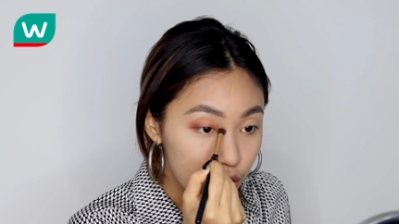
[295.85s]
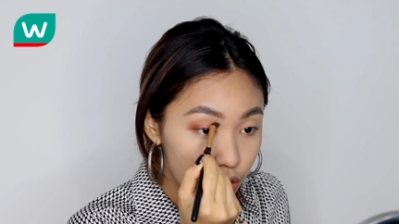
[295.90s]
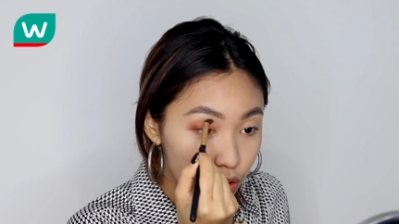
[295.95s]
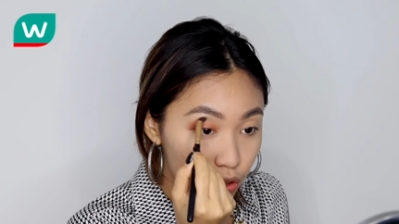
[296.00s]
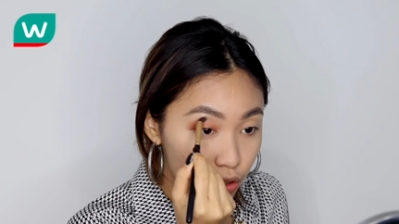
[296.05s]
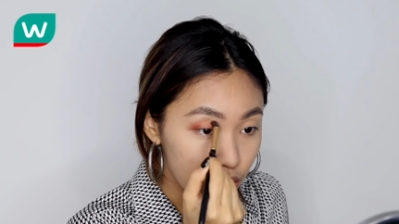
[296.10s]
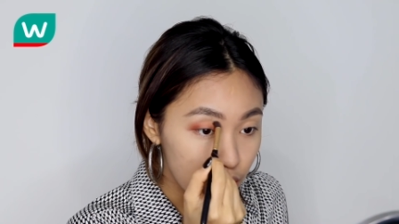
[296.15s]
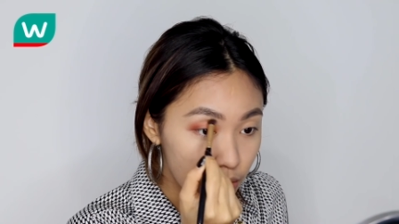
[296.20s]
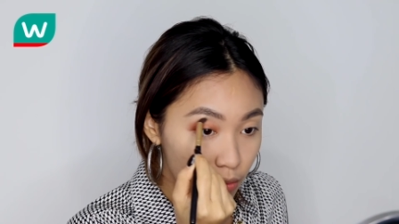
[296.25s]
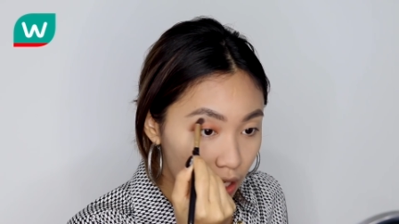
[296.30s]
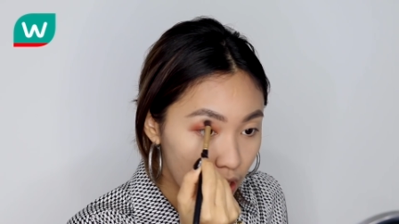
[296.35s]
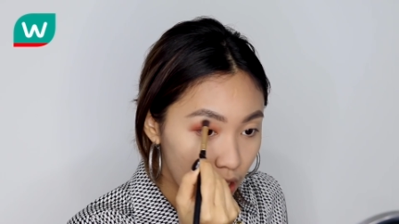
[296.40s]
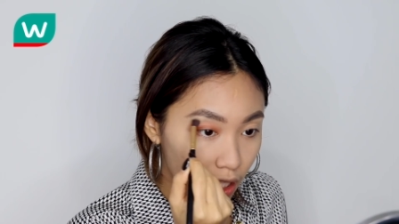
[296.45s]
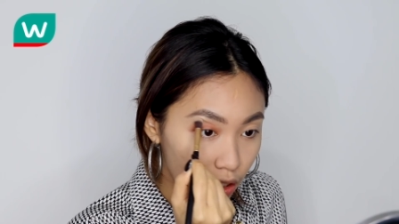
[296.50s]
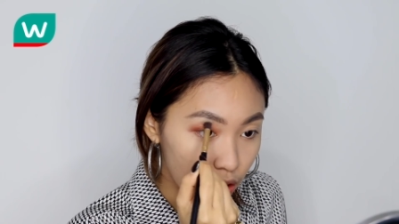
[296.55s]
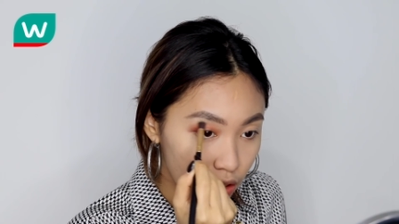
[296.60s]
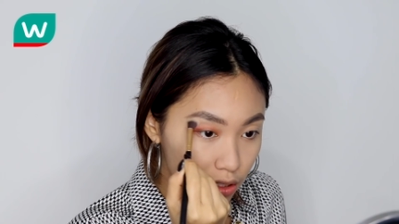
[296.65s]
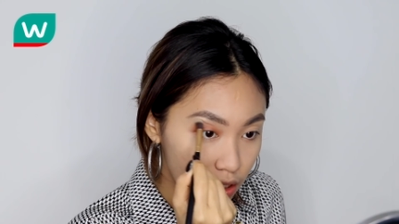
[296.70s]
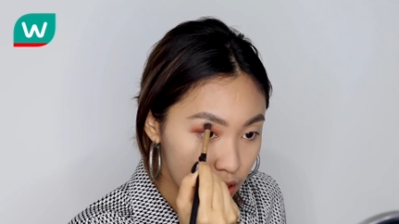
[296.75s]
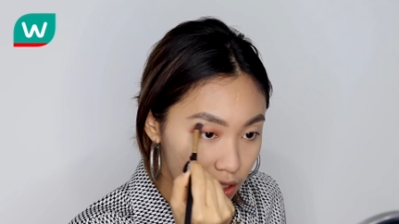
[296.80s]
to make it
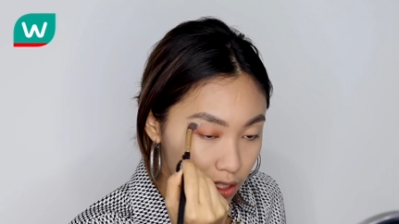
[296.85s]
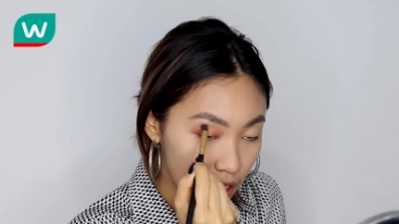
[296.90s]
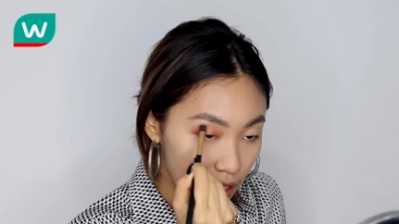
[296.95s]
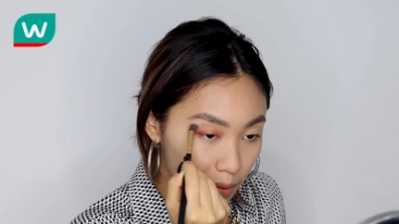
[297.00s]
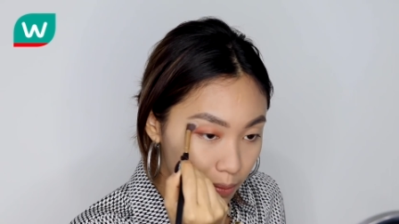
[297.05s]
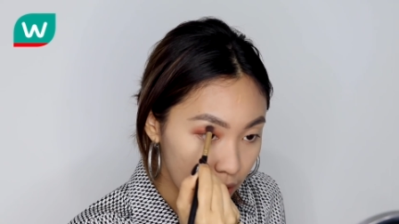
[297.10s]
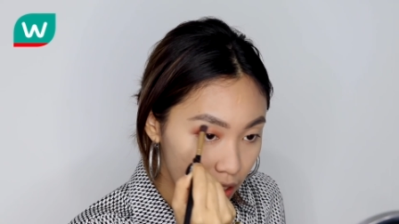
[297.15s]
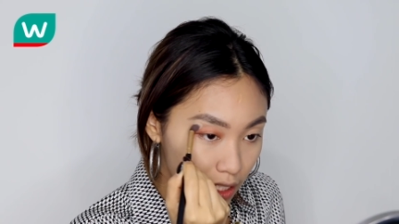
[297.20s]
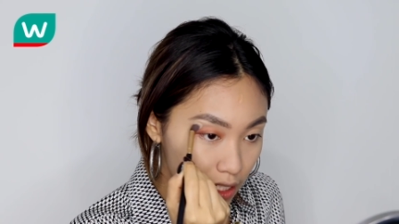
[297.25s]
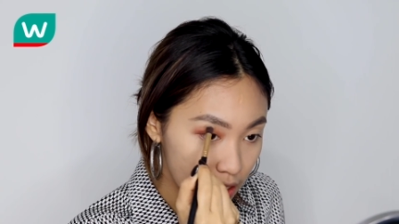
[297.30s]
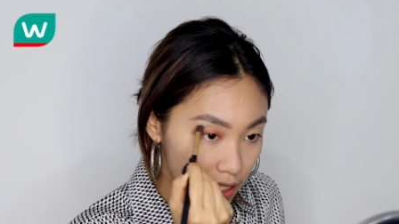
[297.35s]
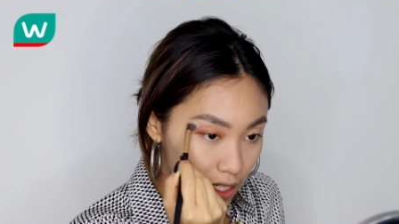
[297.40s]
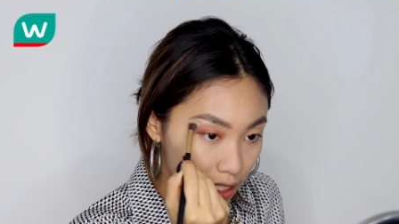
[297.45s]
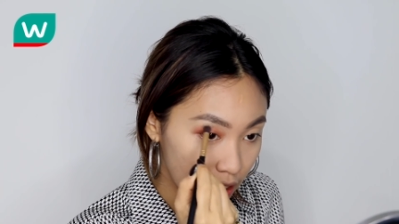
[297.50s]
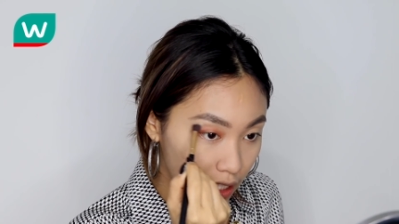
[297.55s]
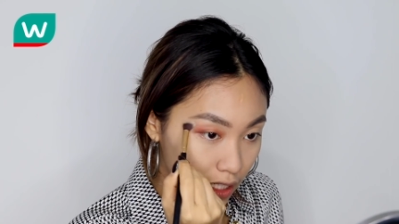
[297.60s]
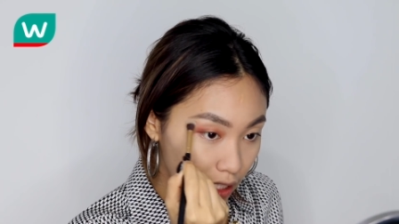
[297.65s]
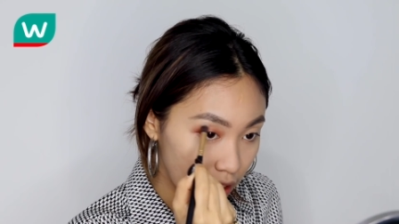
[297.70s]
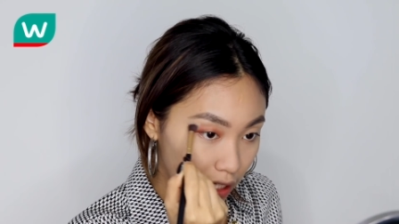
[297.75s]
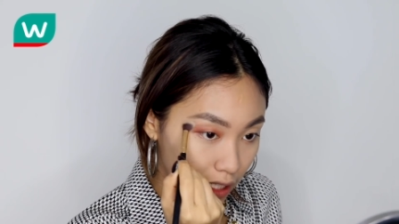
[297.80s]
look seamless and
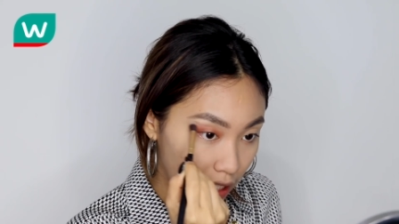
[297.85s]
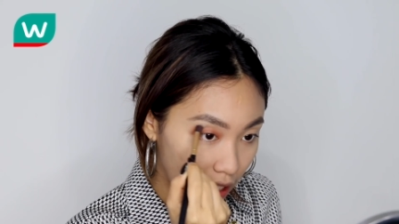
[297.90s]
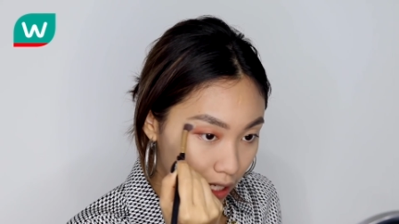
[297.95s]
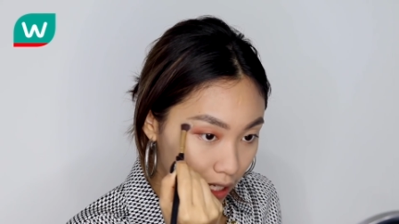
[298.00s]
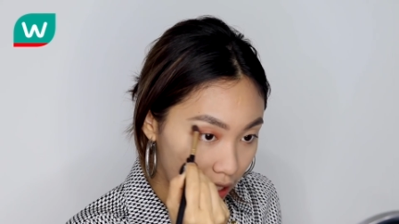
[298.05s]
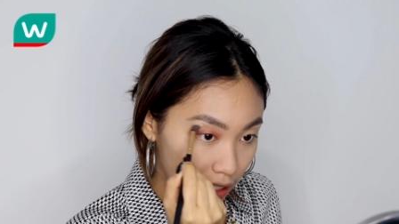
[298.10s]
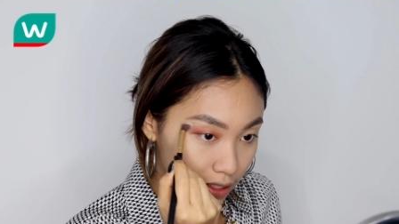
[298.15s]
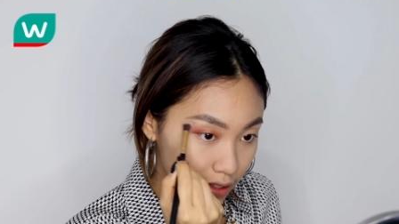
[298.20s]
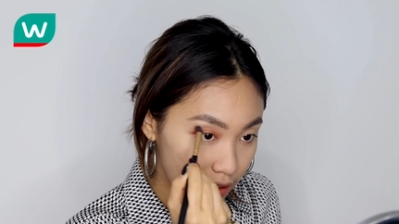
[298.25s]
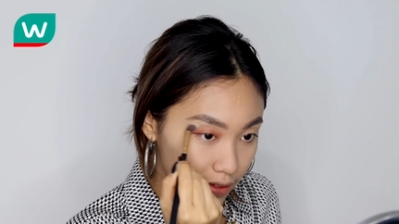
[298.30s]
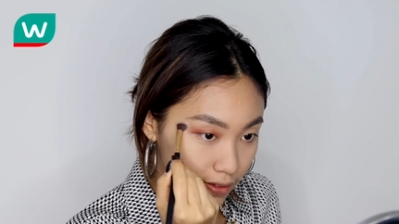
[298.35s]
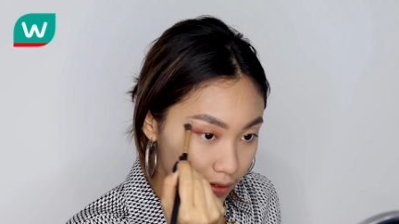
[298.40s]
clean.